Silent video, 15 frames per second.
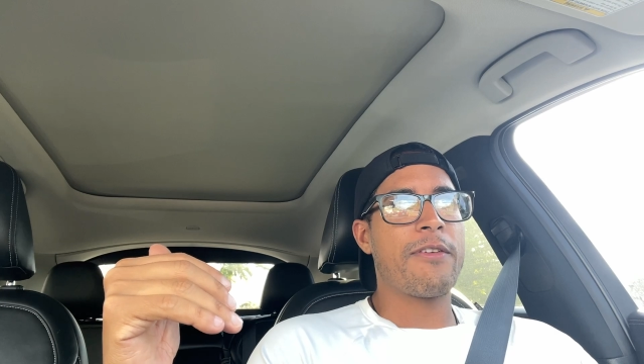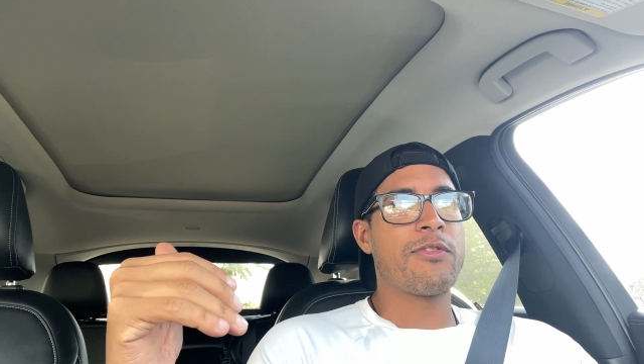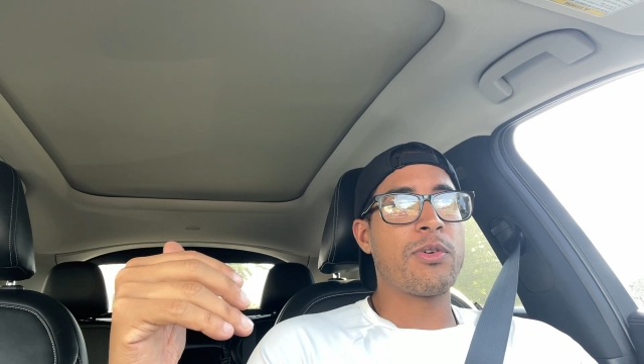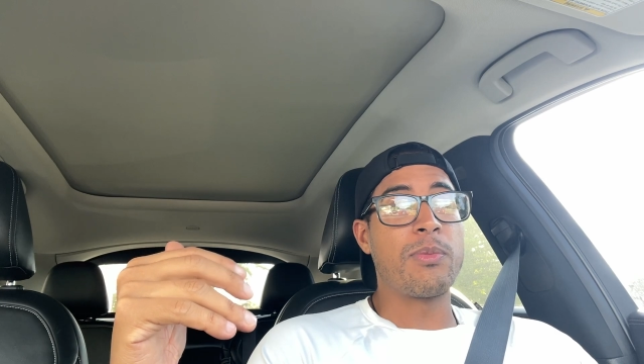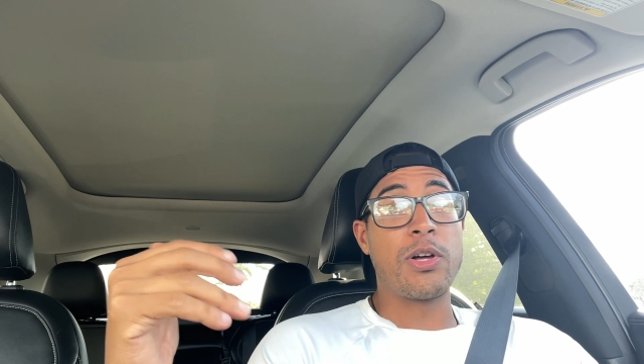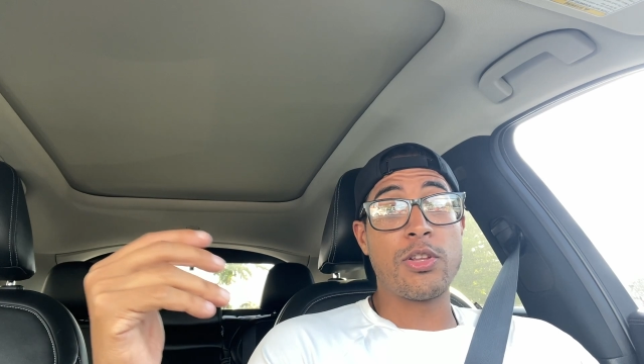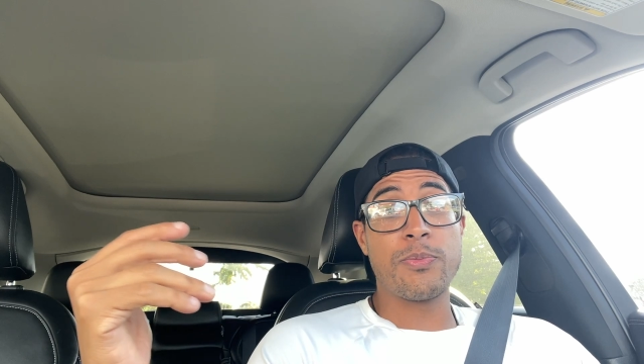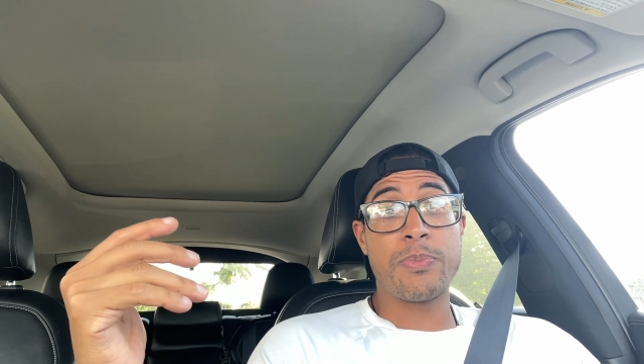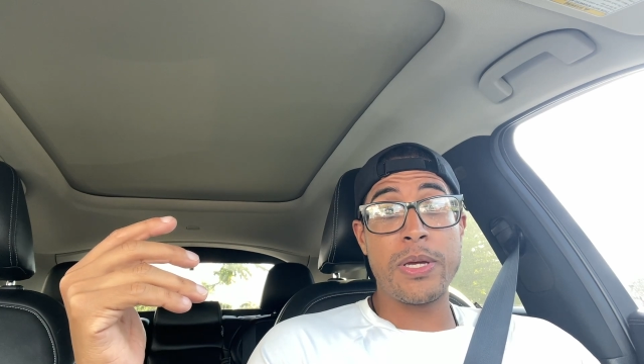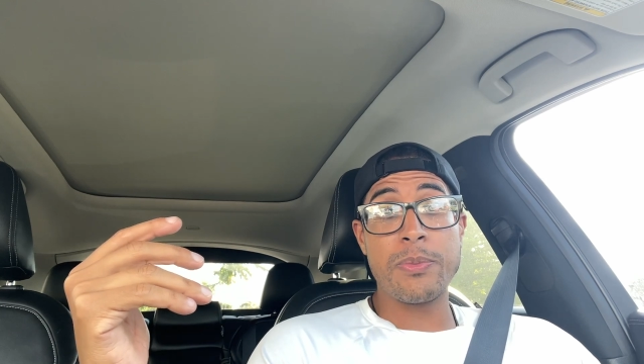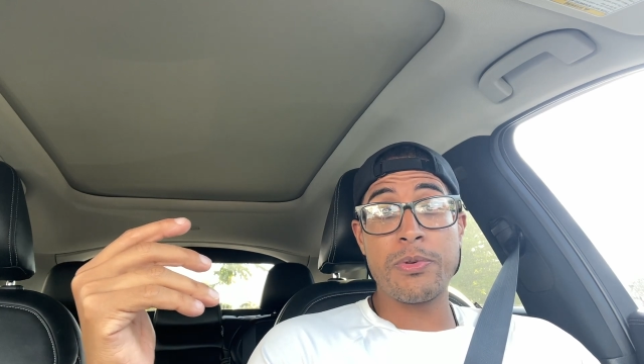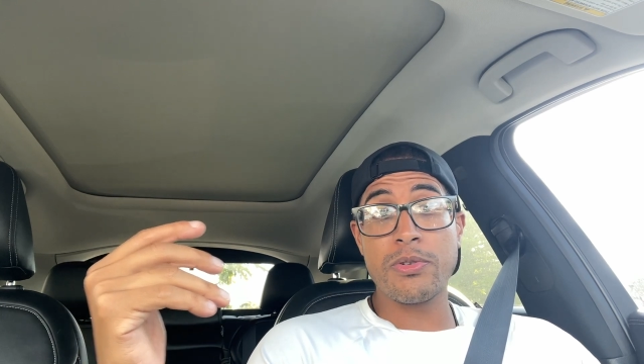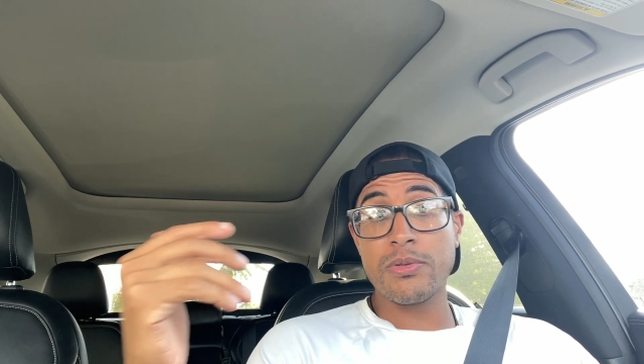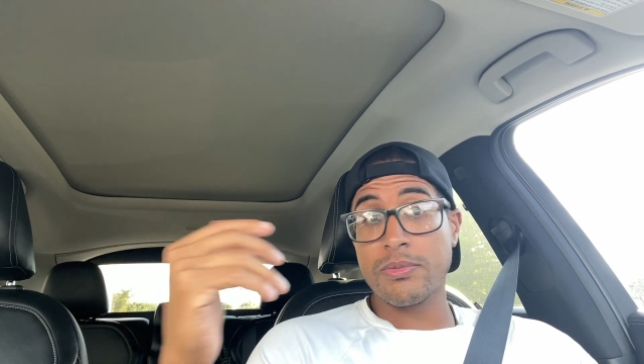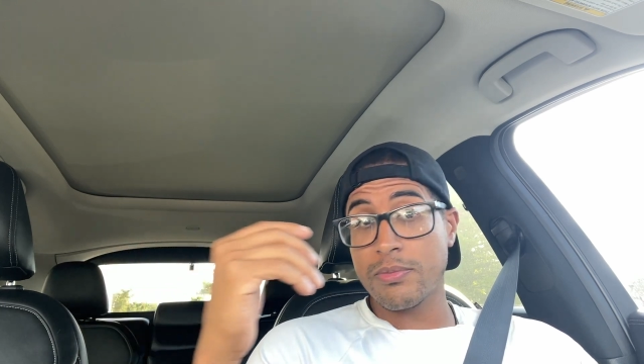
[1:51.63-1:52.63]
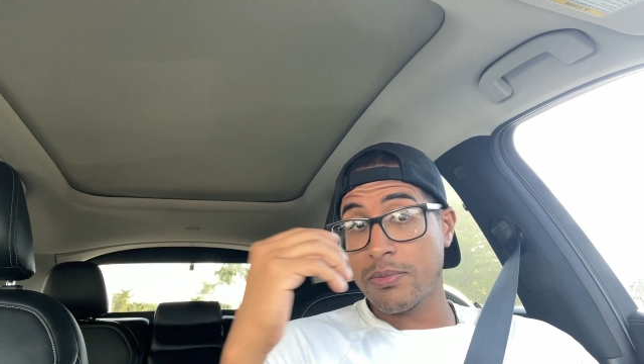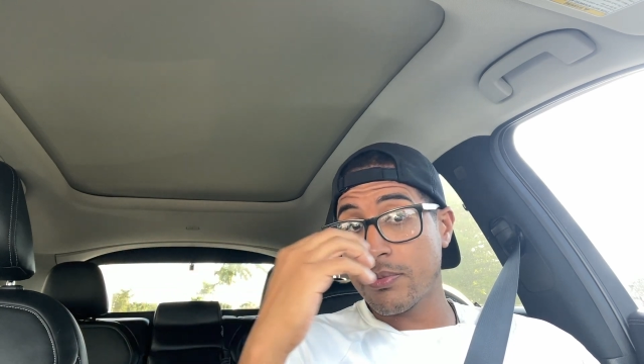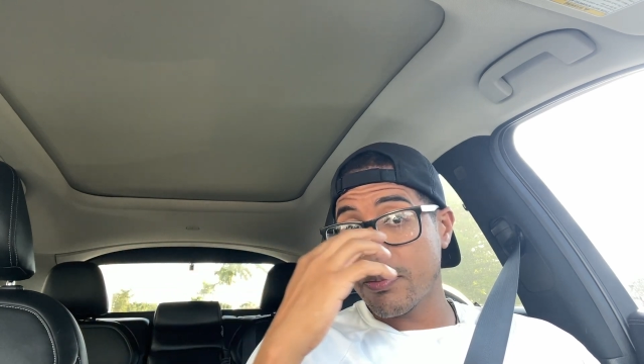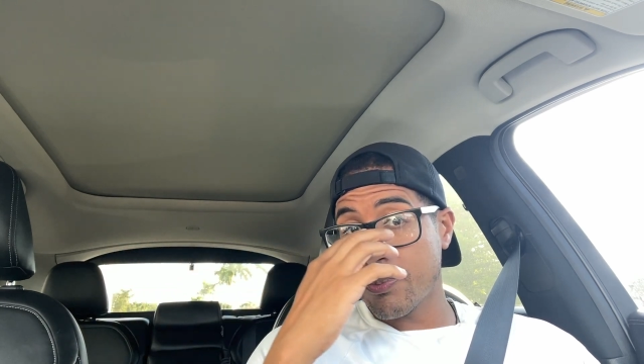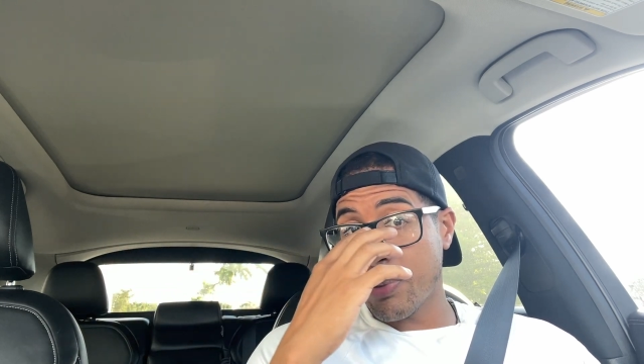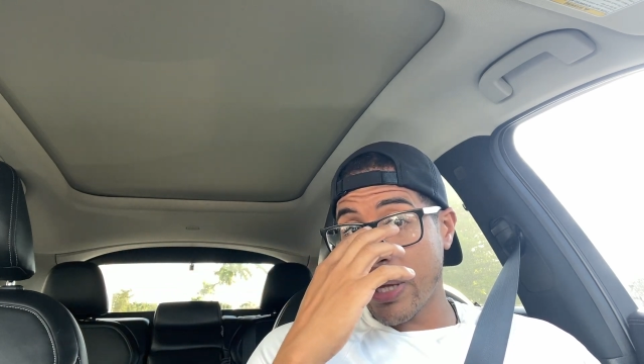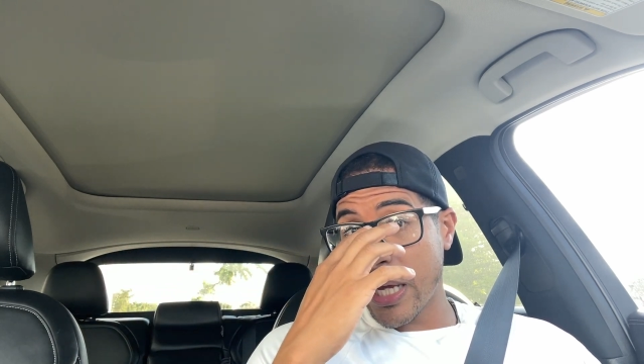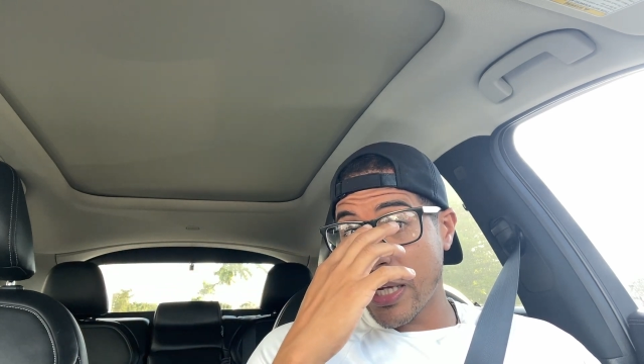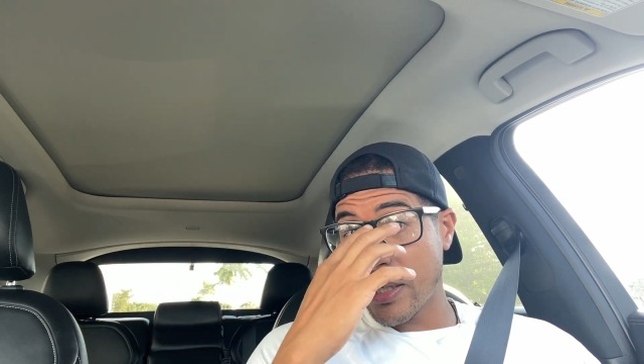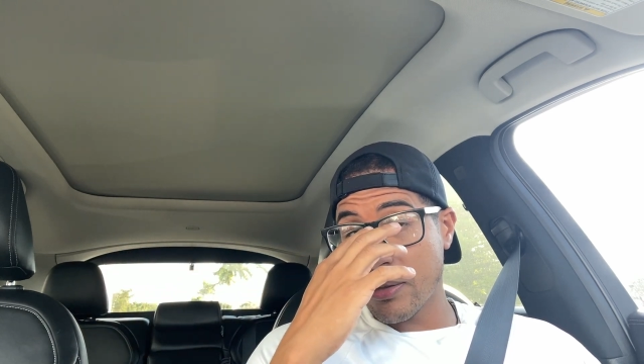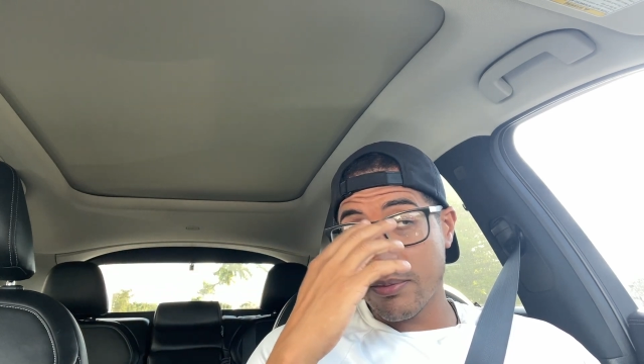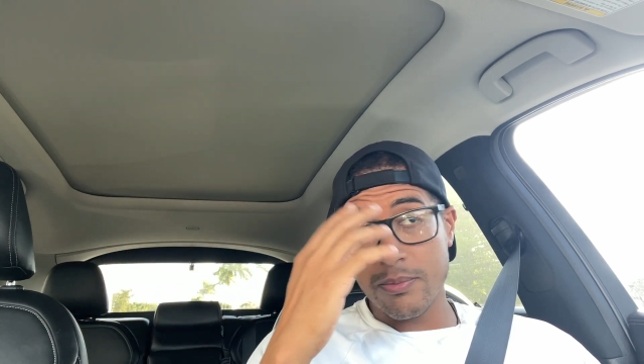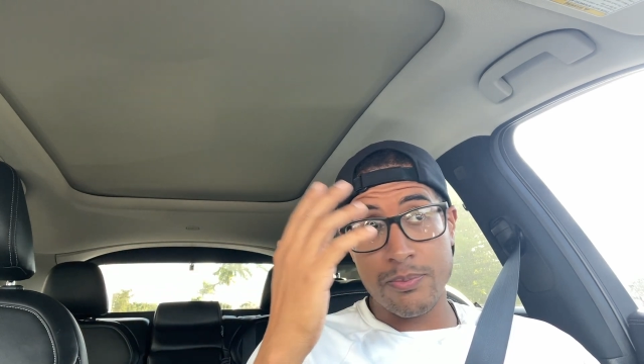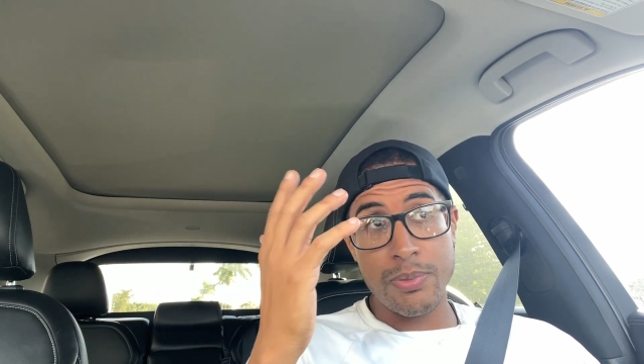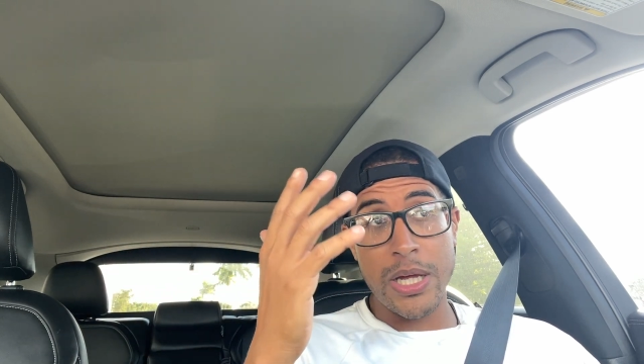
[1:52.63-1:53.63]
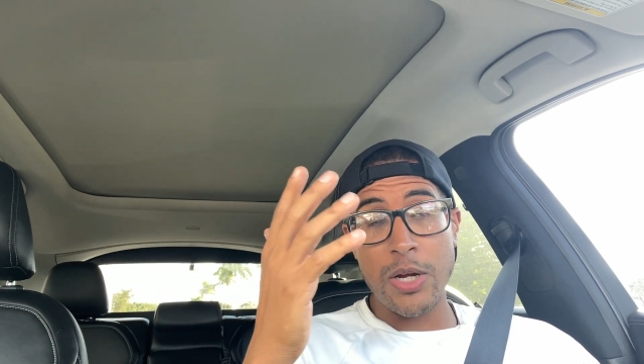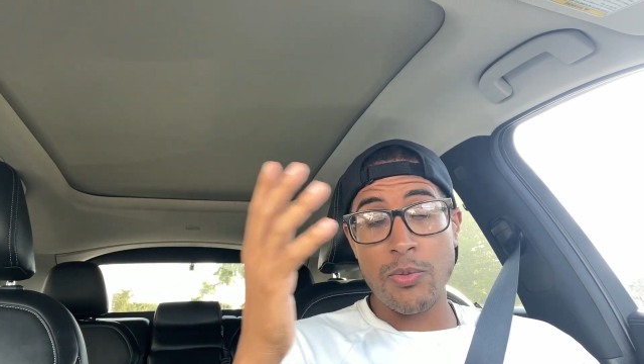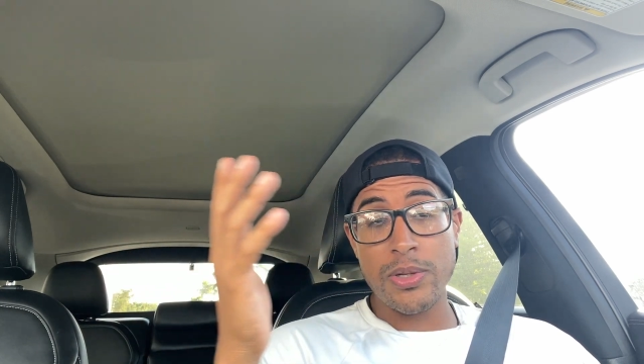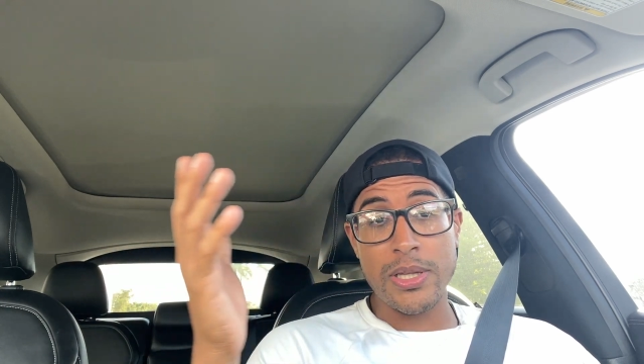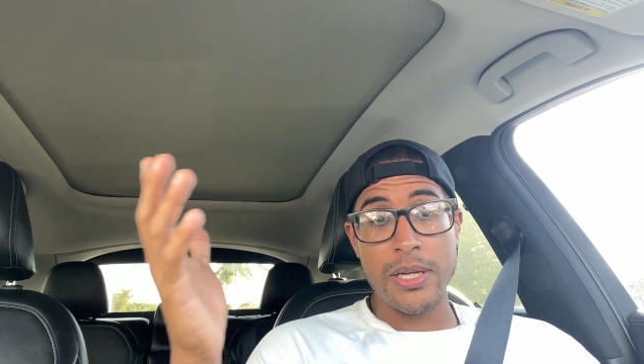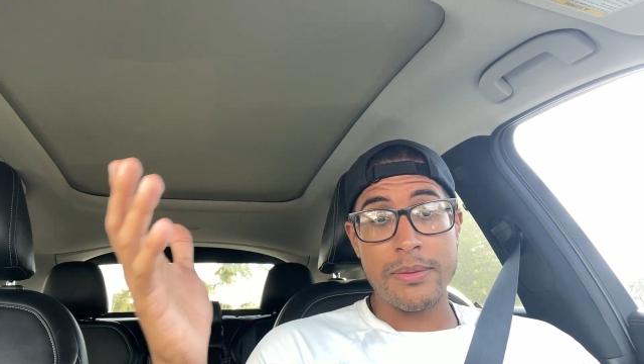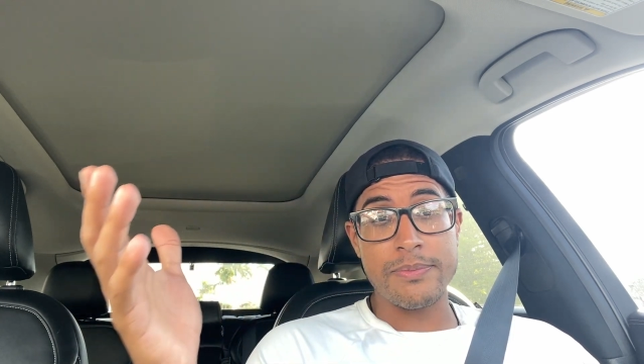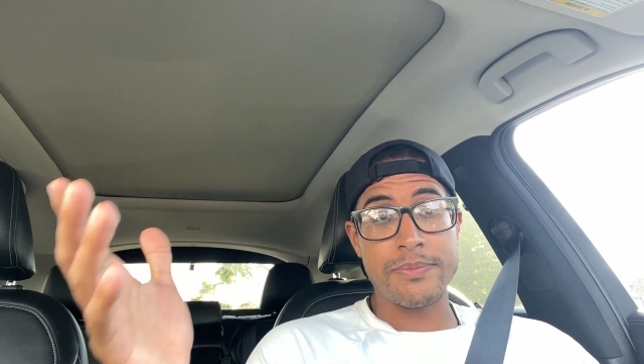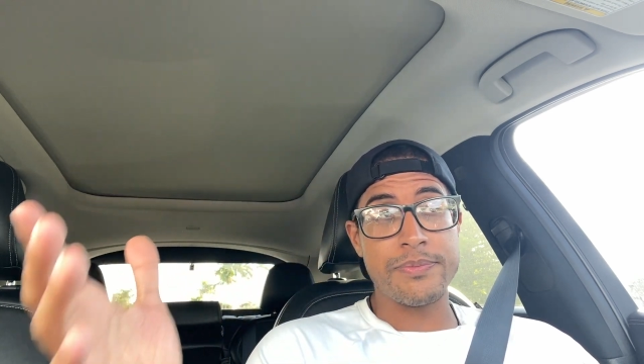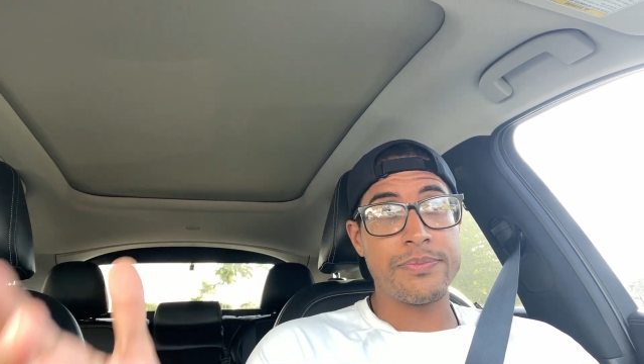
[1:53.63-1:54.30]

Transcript: from other people playing playing with them.